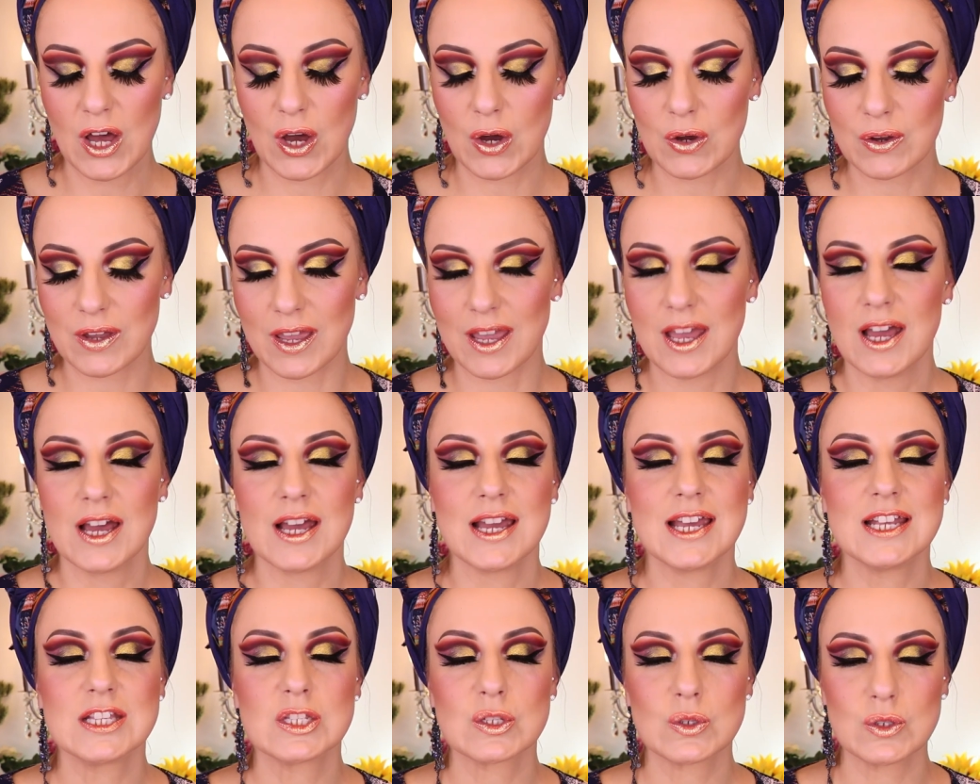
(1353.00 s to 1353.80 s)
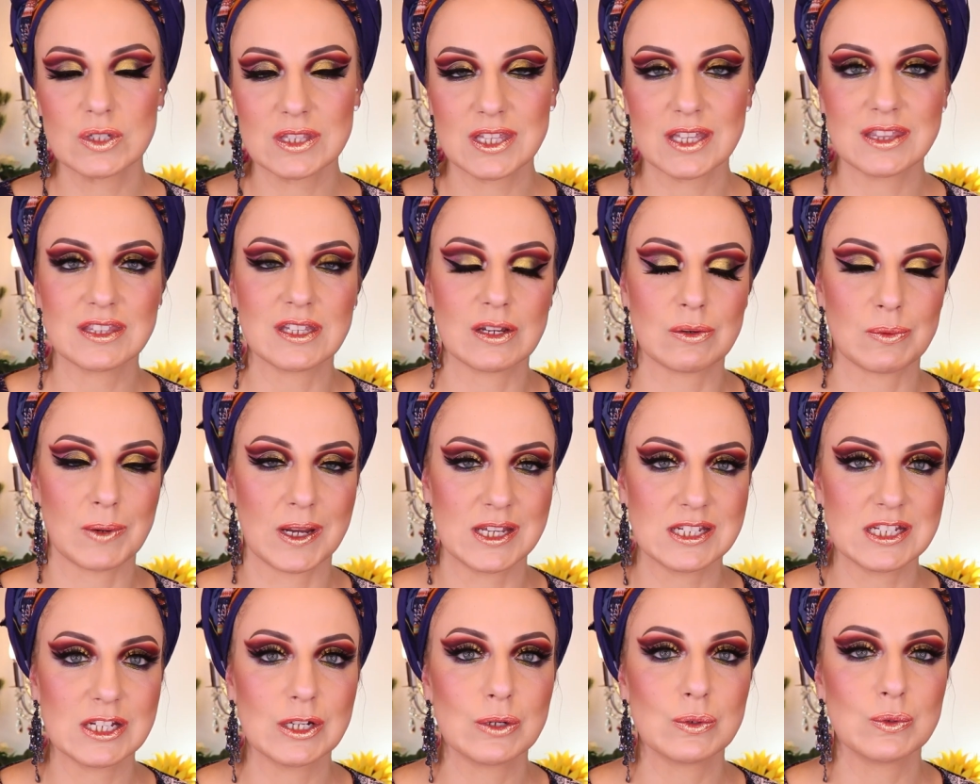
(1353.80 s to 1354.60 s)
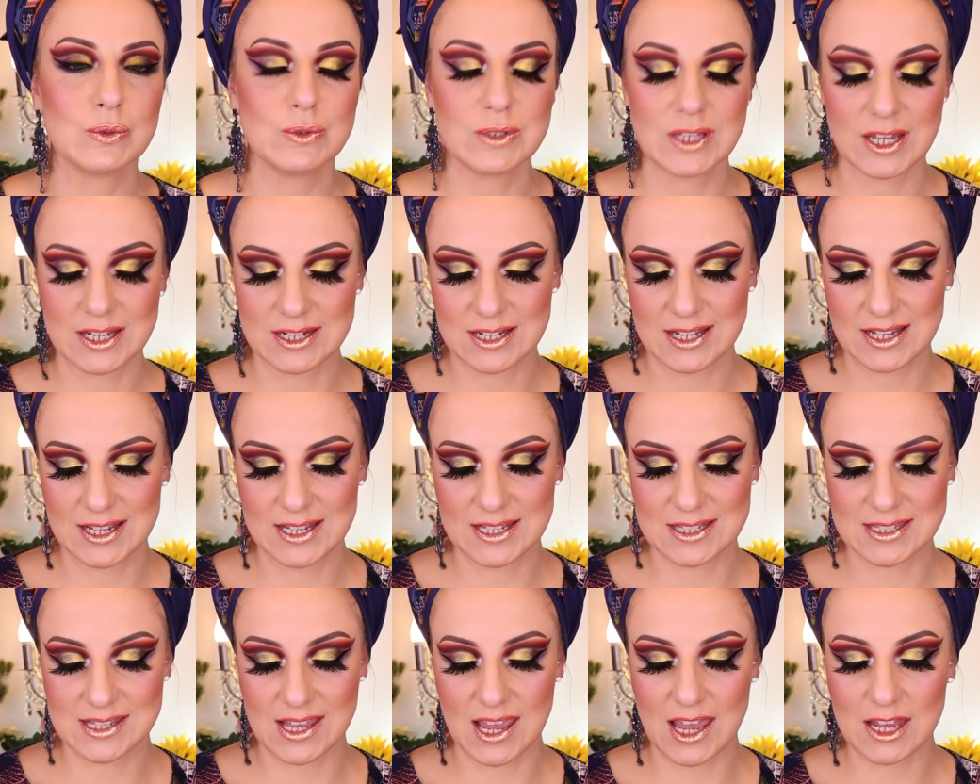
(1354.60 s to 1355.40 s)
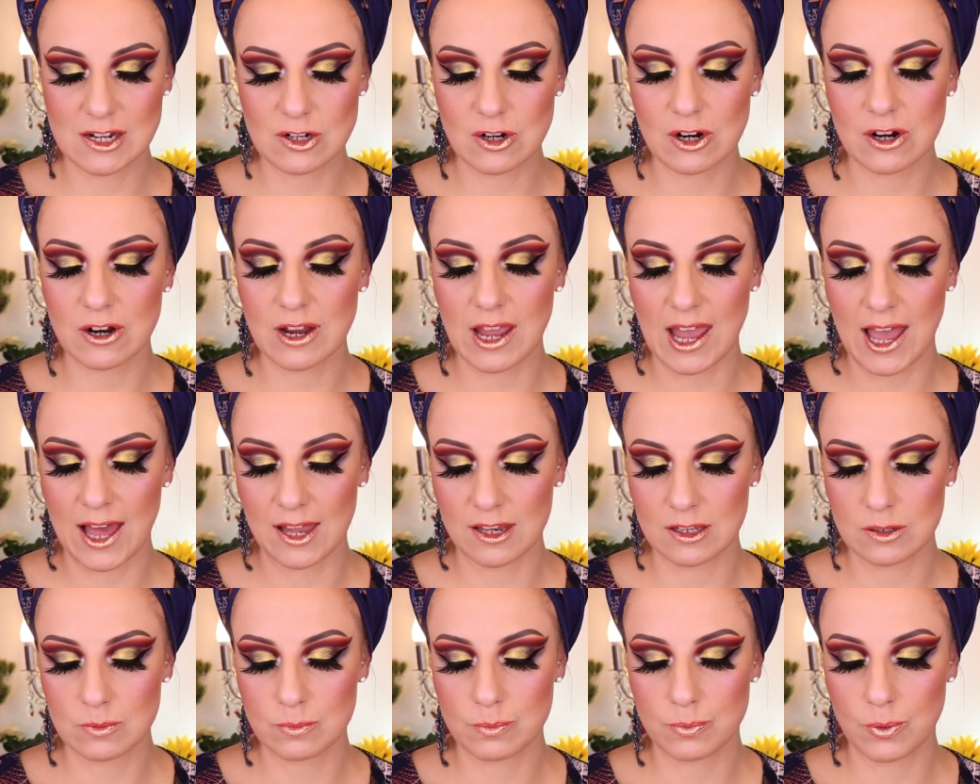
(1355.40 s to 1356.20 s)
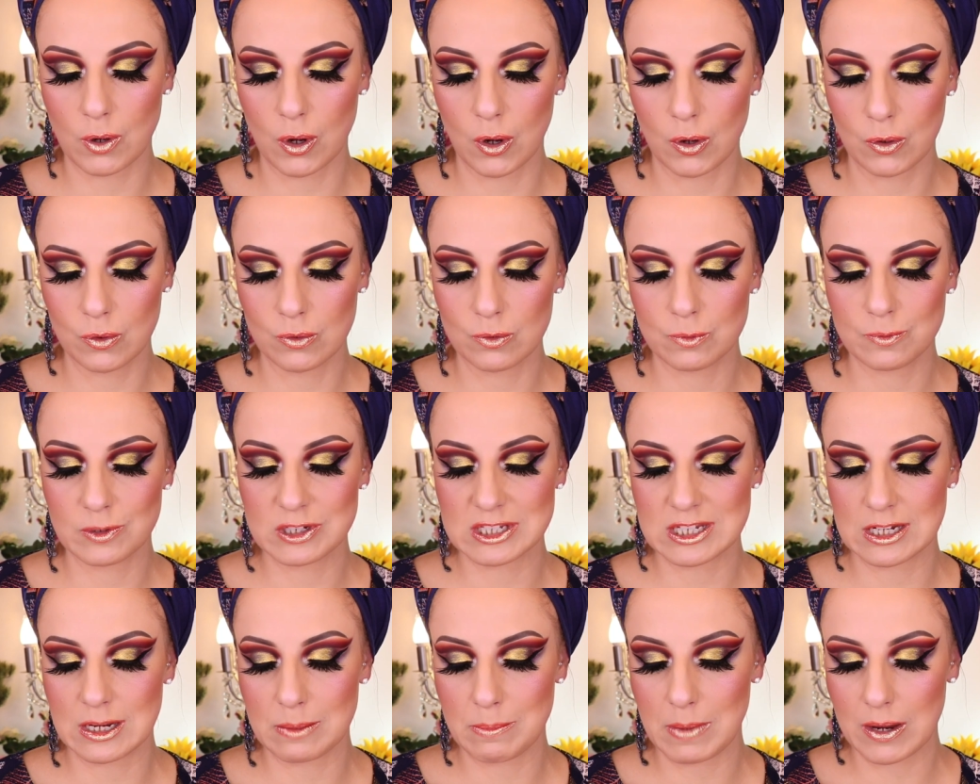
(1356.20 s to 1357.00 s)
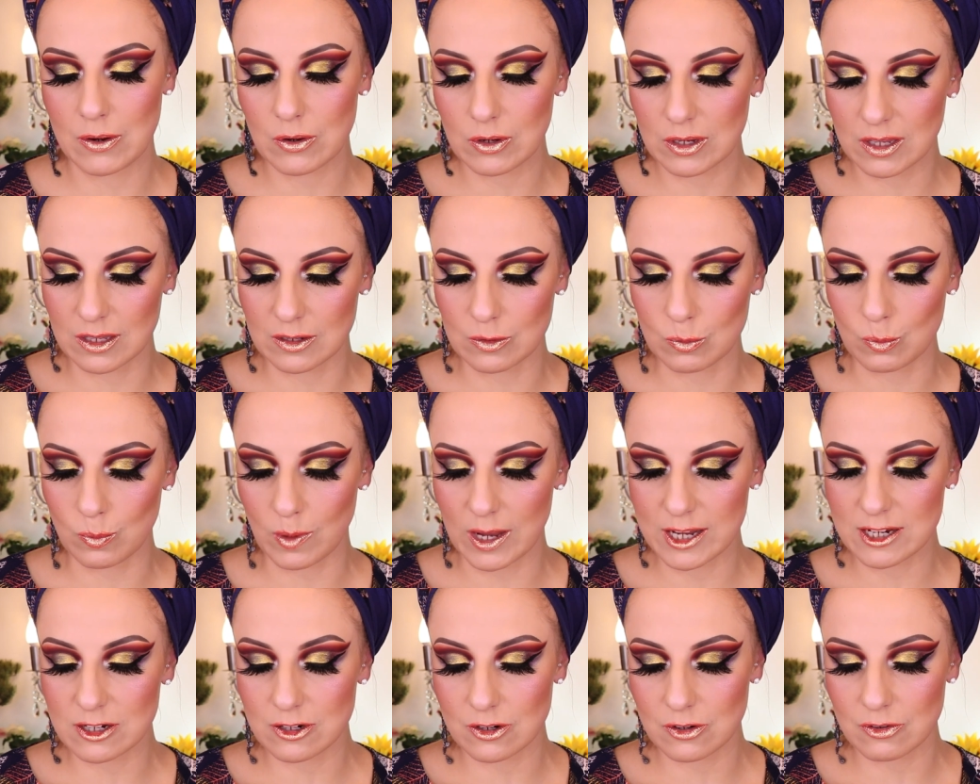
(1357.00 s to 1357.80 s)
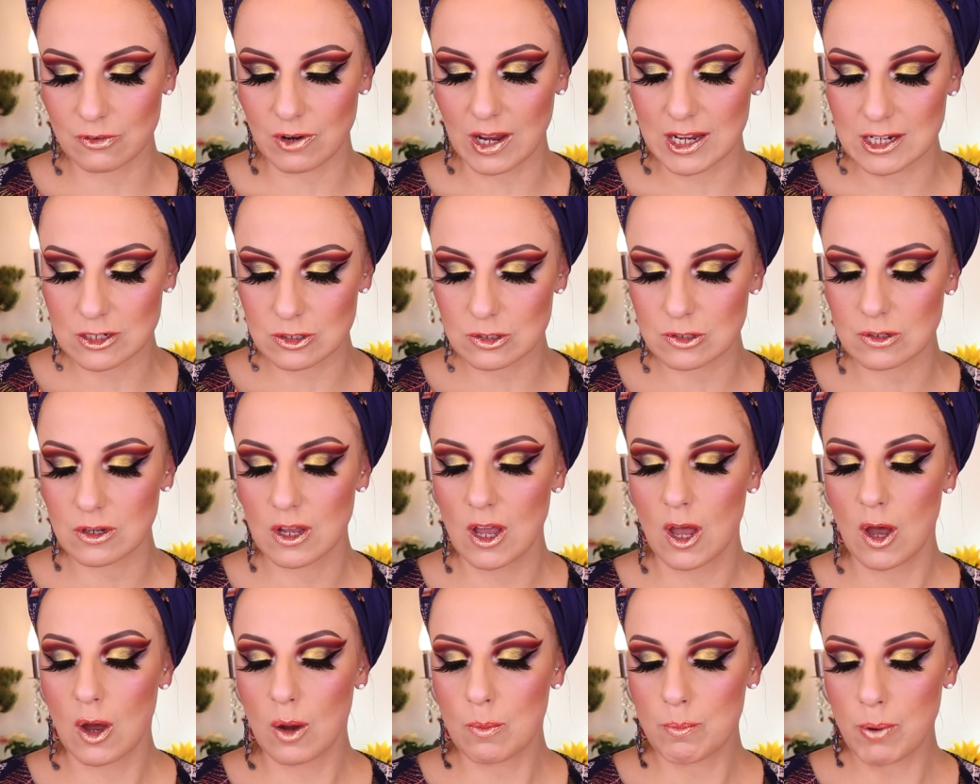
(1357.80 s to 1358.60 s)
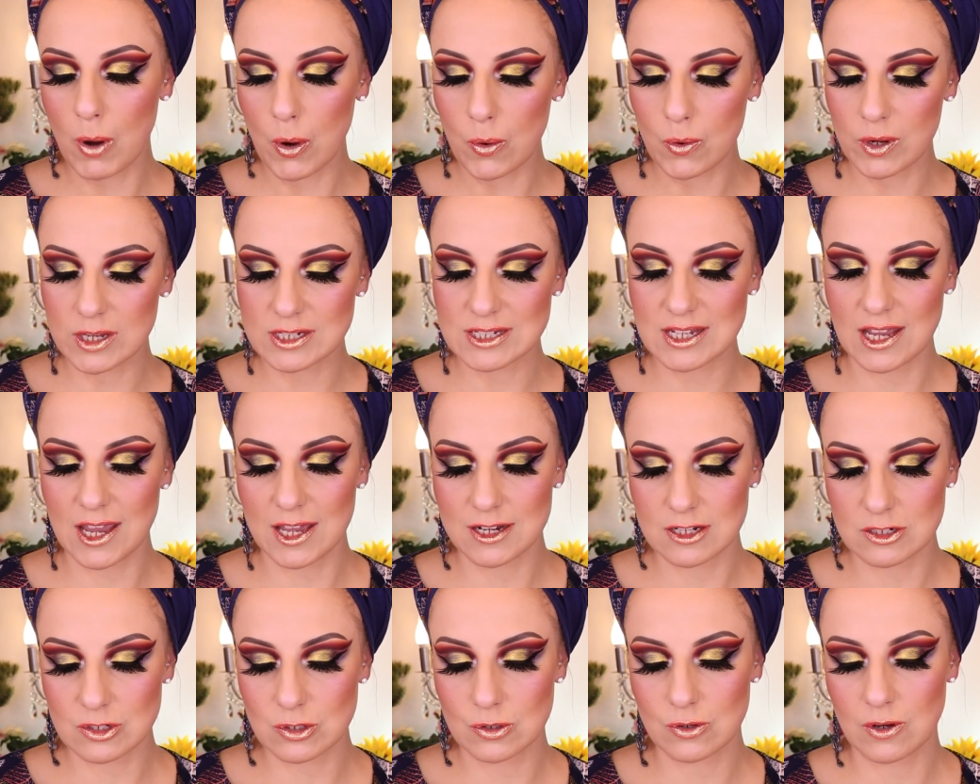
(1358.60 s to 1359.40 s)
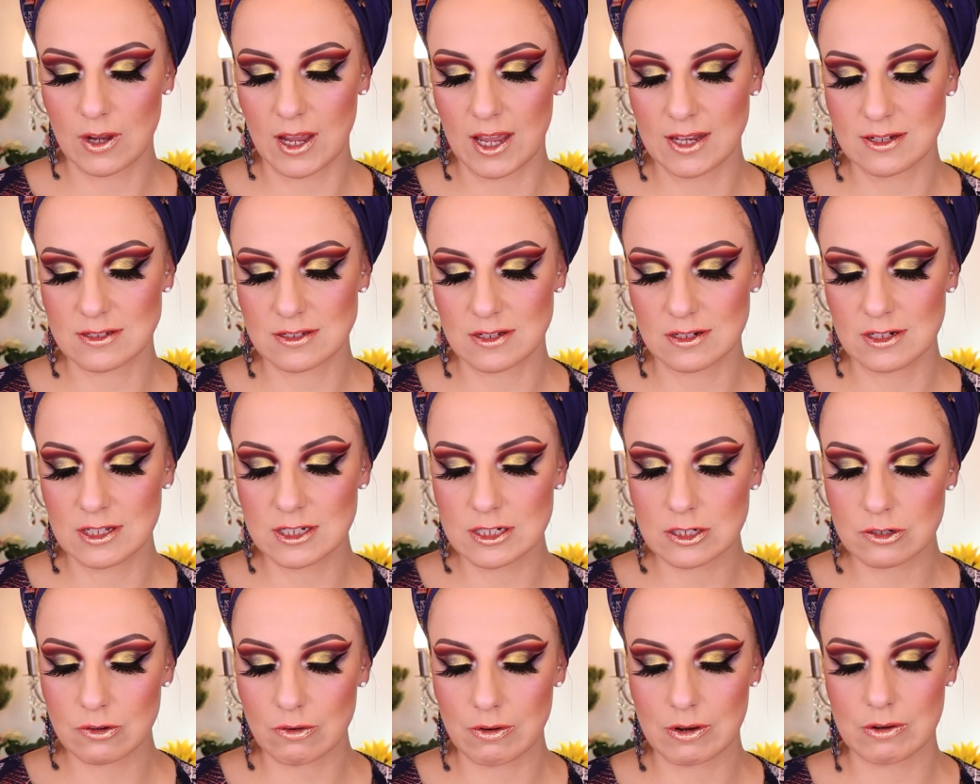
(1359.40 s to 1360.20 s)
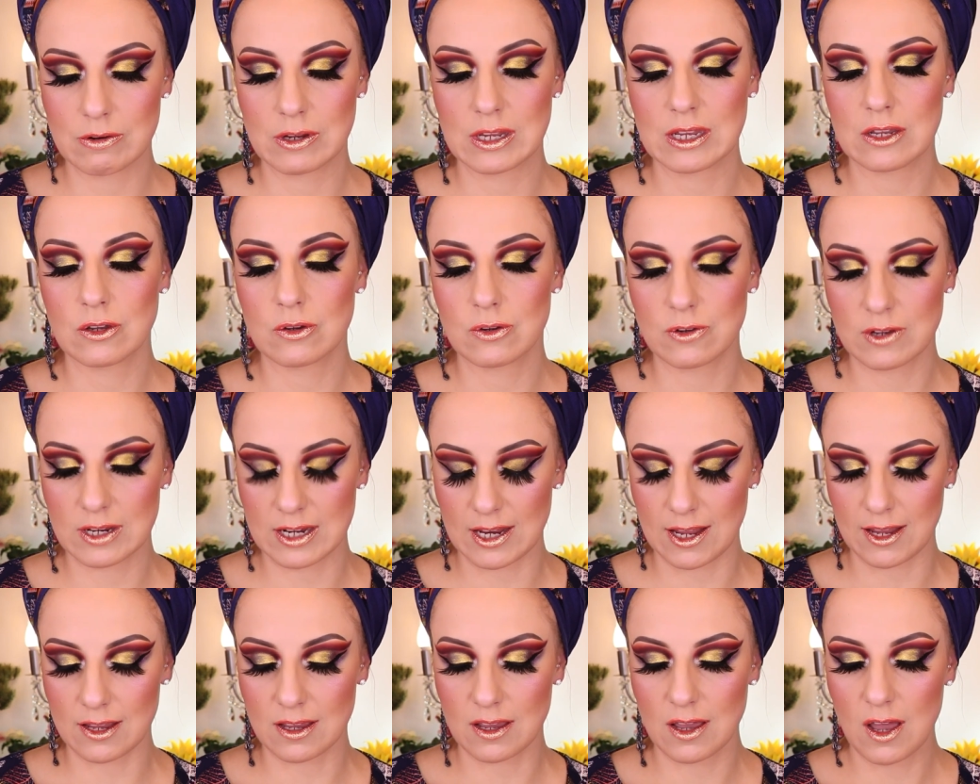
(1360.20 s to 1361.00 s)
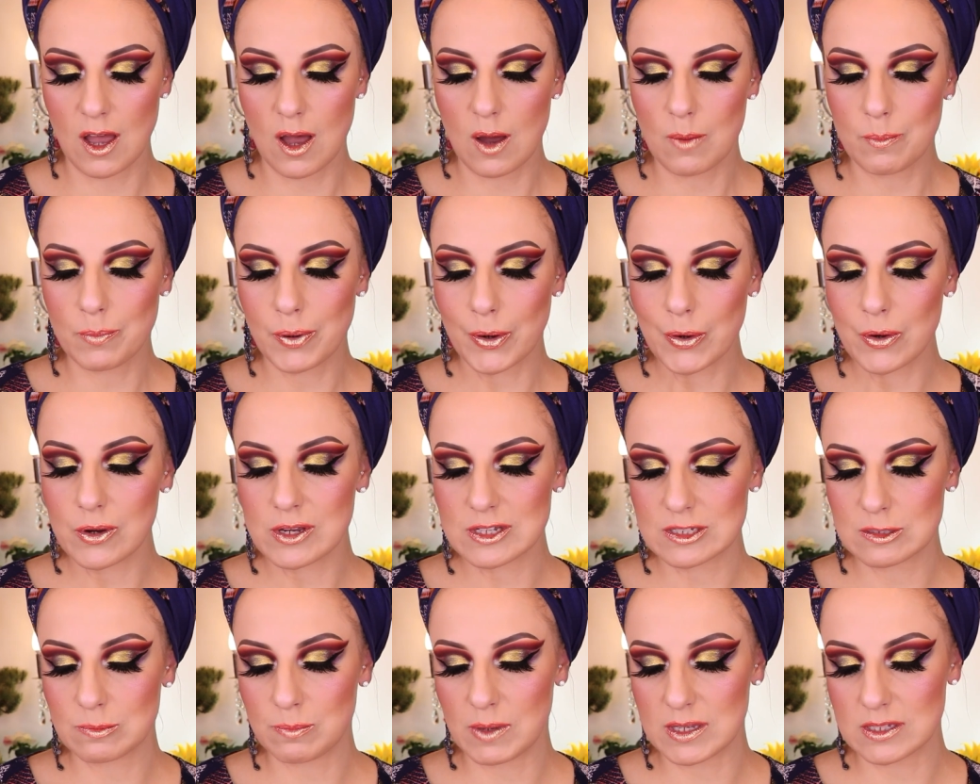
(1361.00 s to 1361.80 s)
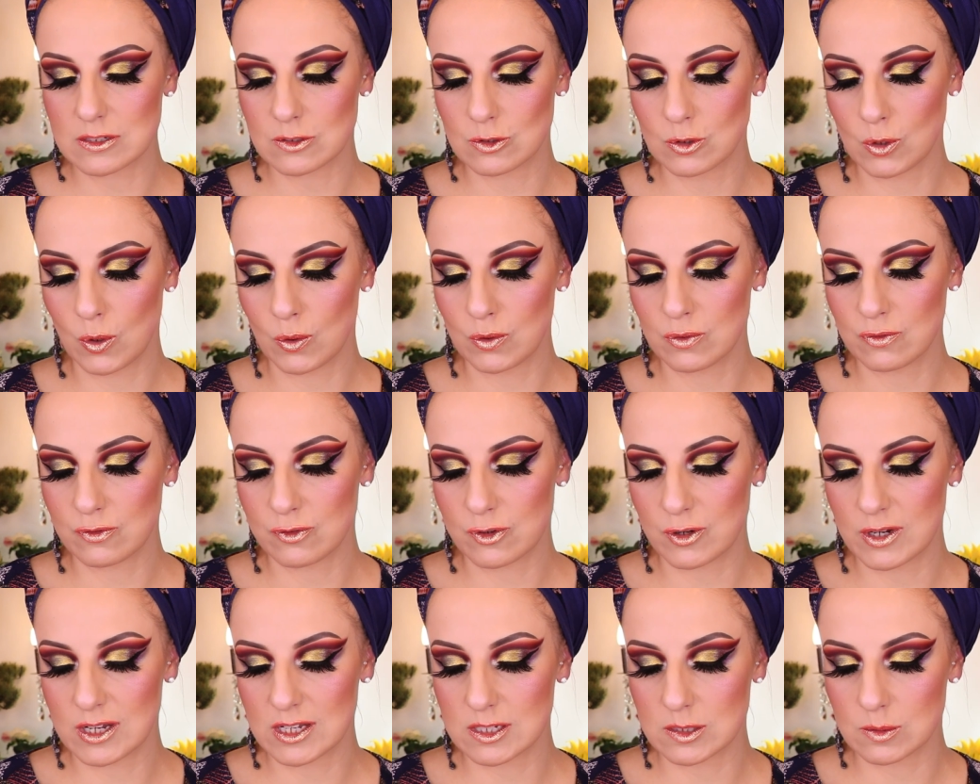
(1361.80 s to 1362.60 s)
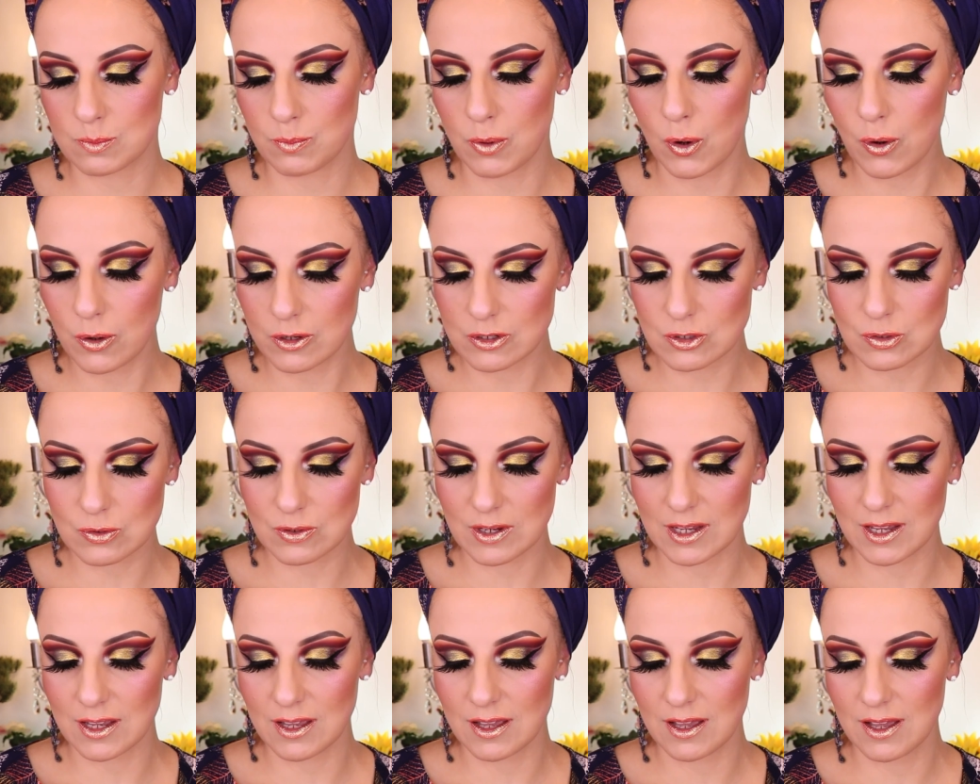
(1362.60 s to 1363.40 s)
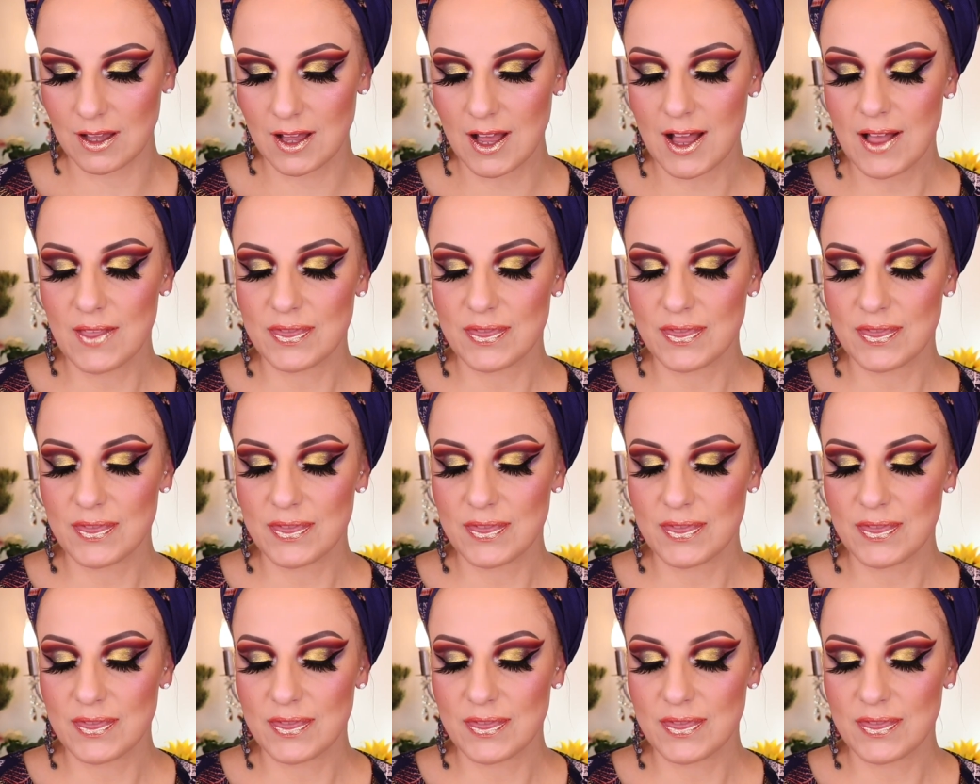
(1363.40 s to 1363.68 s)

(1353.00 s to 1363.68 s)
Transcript: Okay, it's good that they write here who that is. Edgar Allan Poe was an American writer, poet, editor, and literary critic. Poe is best known for his poetry.